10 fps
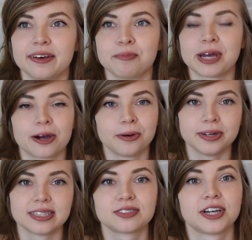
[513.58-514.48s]
Mike
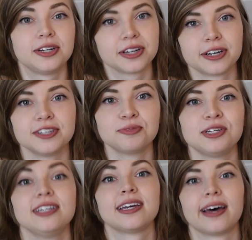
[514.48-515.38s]
always tried to encourage
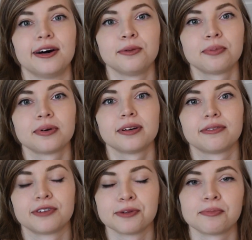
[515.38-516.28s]
me to get help
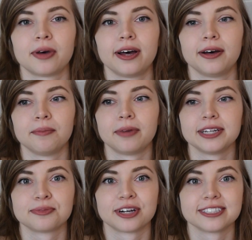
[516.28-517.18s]
for
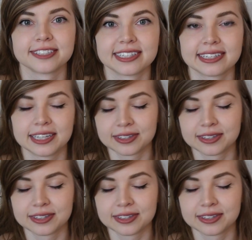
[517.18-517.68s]
my depression.